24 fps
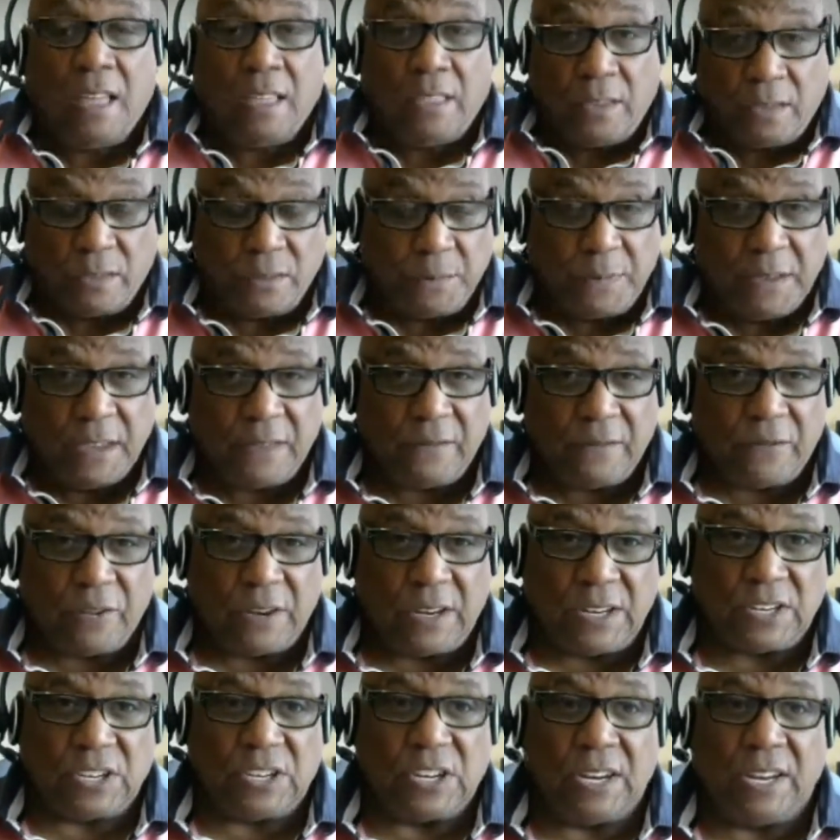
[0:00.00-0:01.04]
The other main
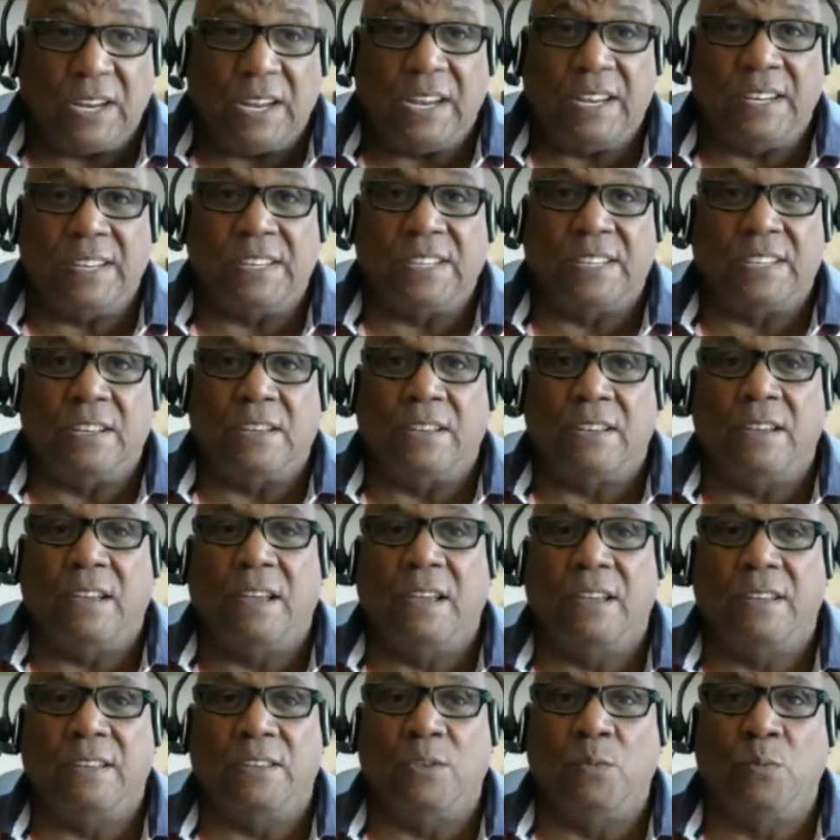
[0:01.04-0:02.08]
feature is that
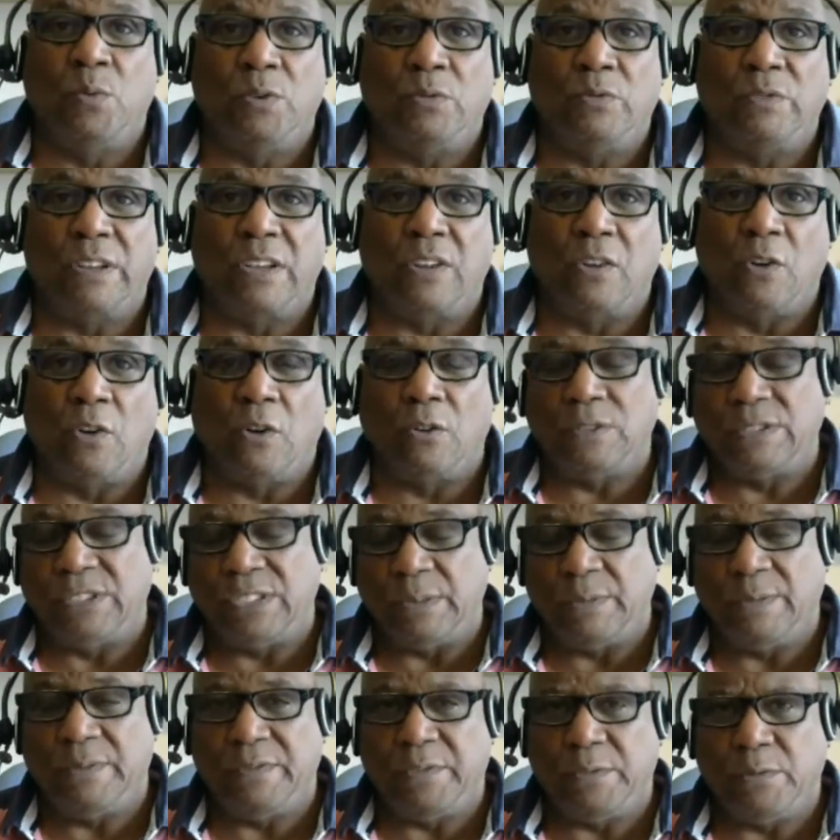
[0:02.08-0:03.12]
you will recall,
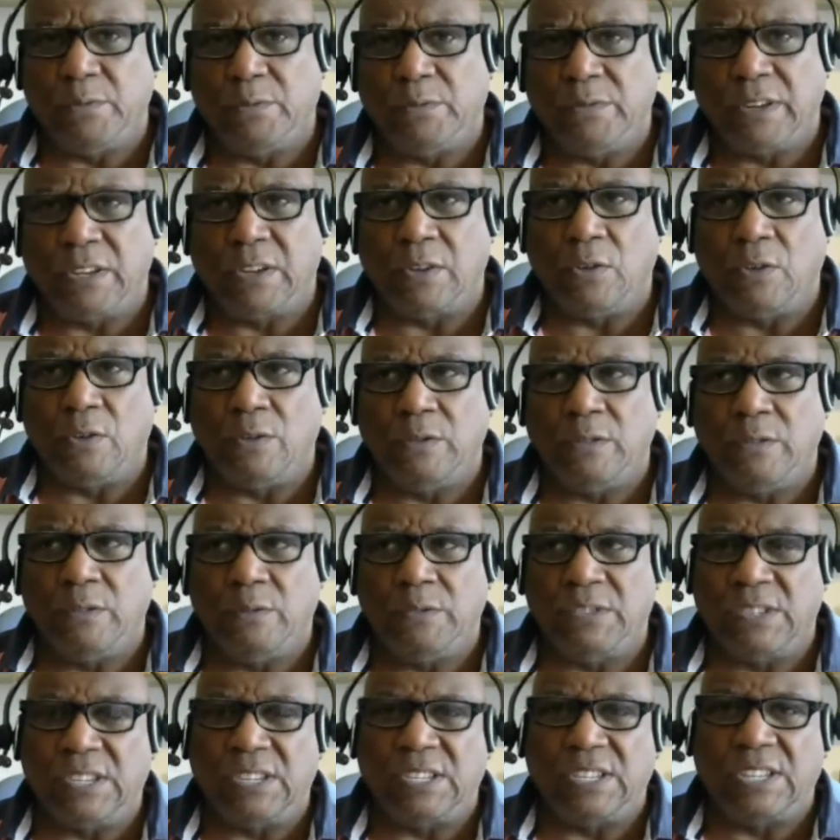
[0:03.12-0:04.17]
some of you will recall, that there
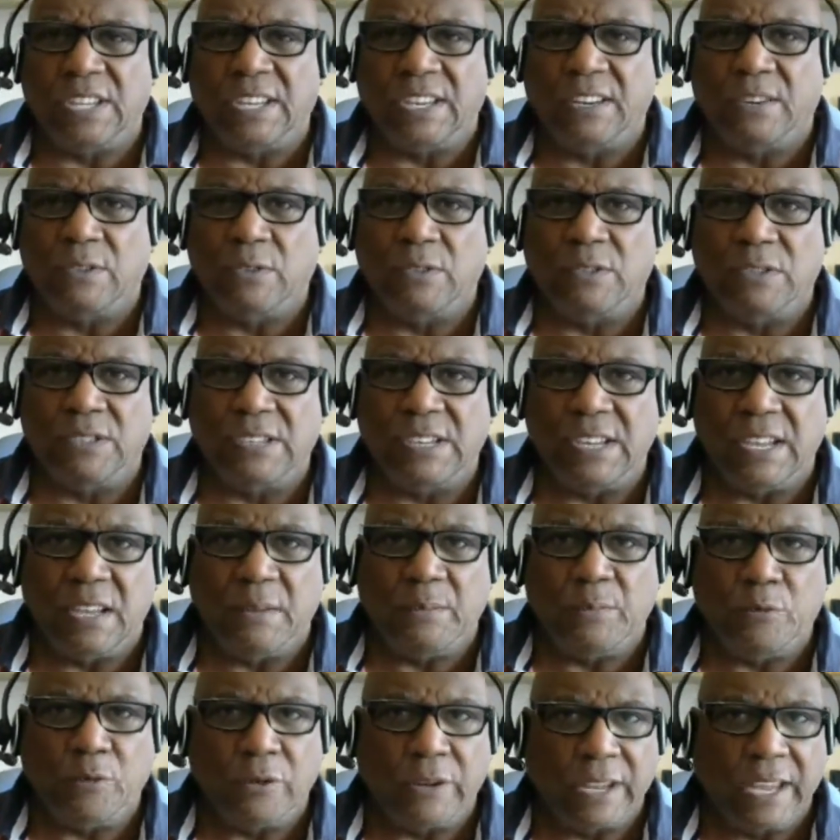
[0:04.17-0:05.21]
was this thing known as the
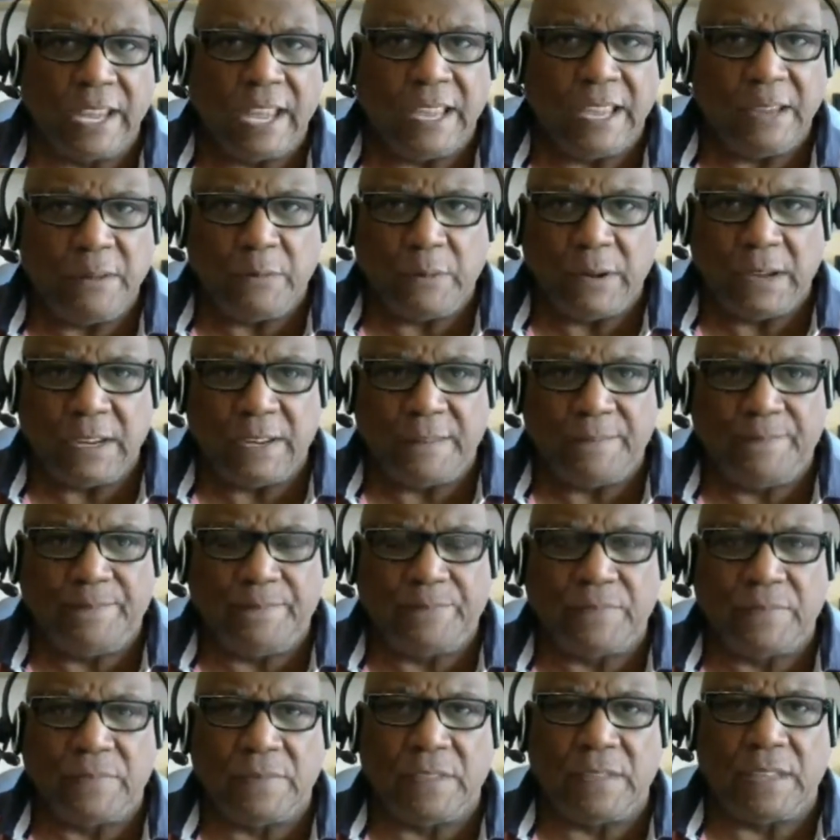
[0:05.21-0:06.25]
airport gateway,
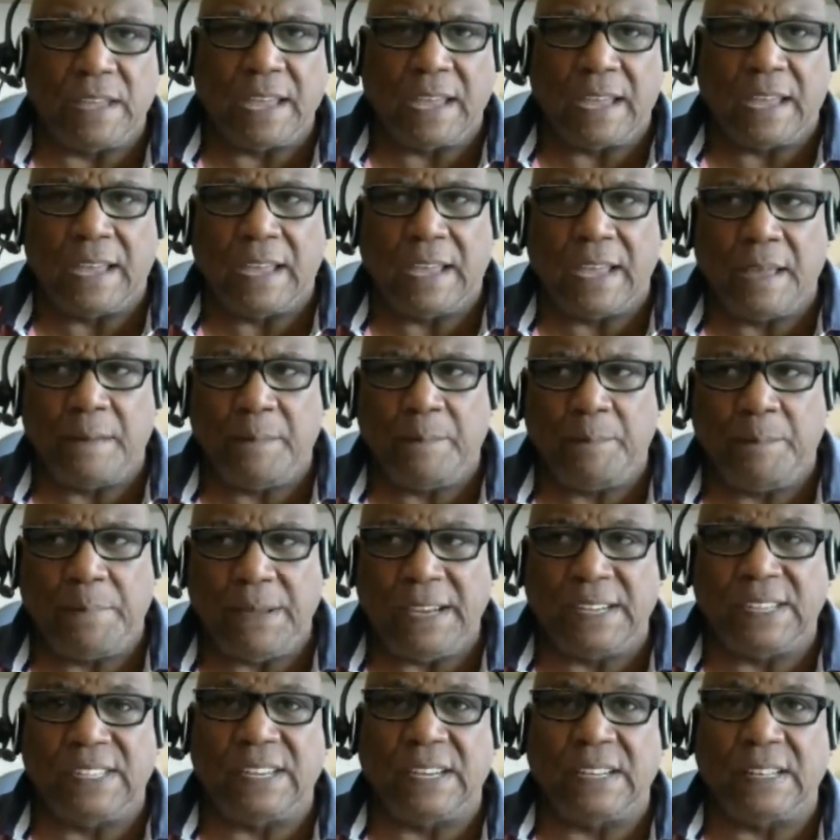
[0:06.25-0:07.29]
and
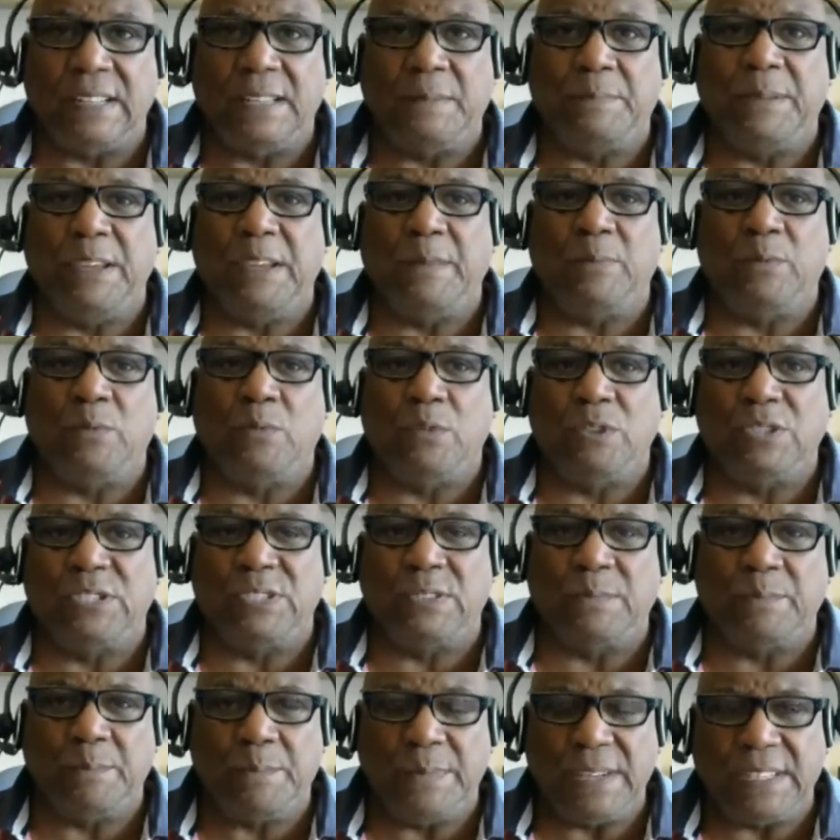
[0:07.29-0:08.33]
basically people were
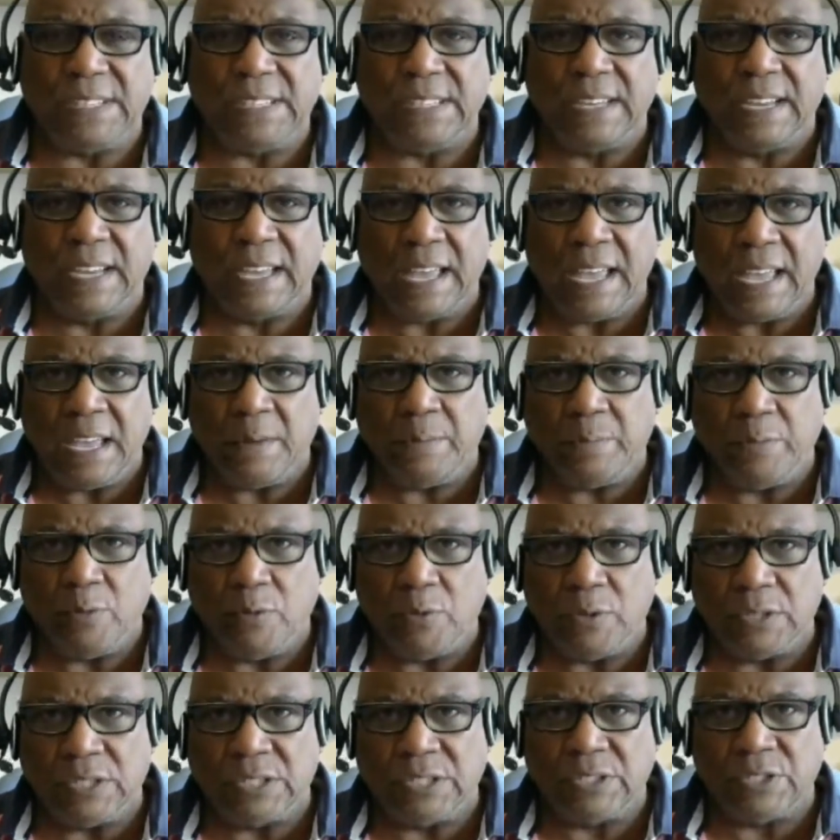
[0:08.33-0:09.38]
submitting
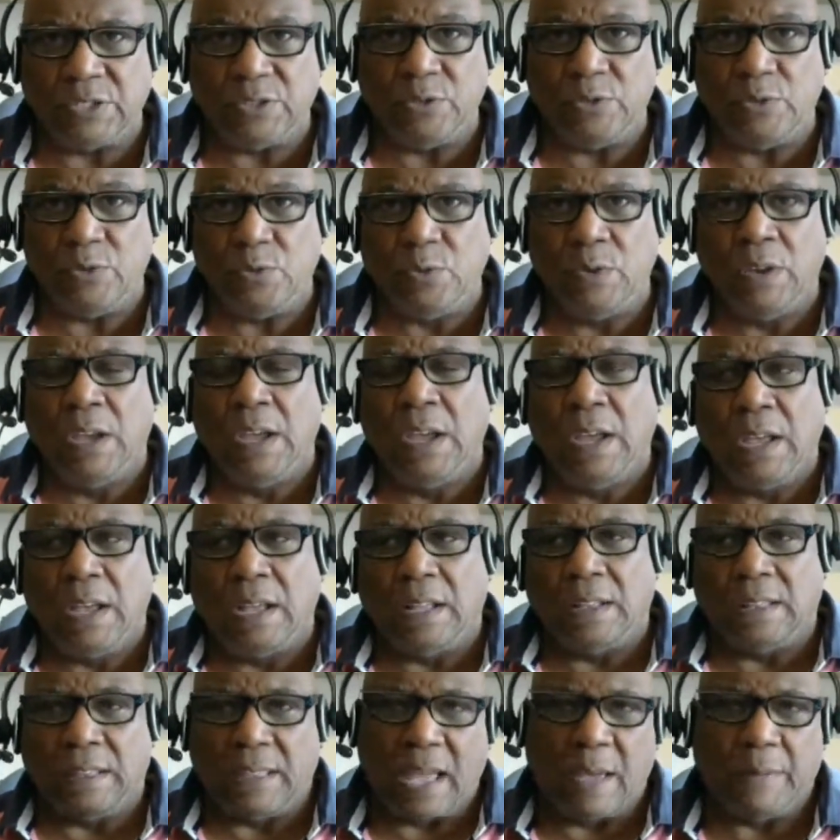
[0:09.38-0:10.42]
airports to
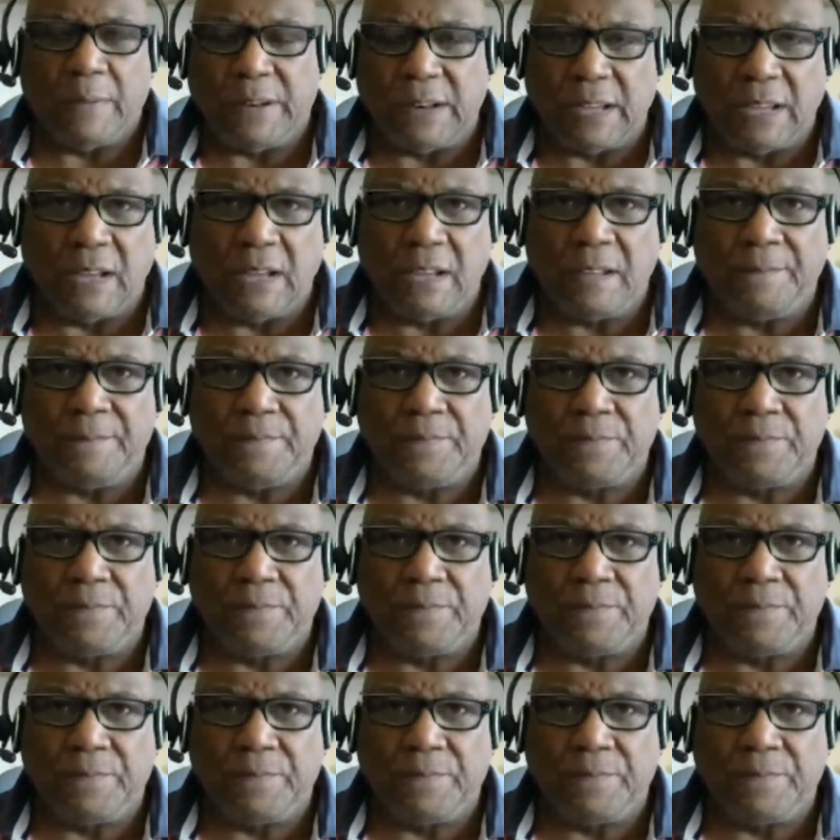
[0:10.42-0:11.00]
Laminar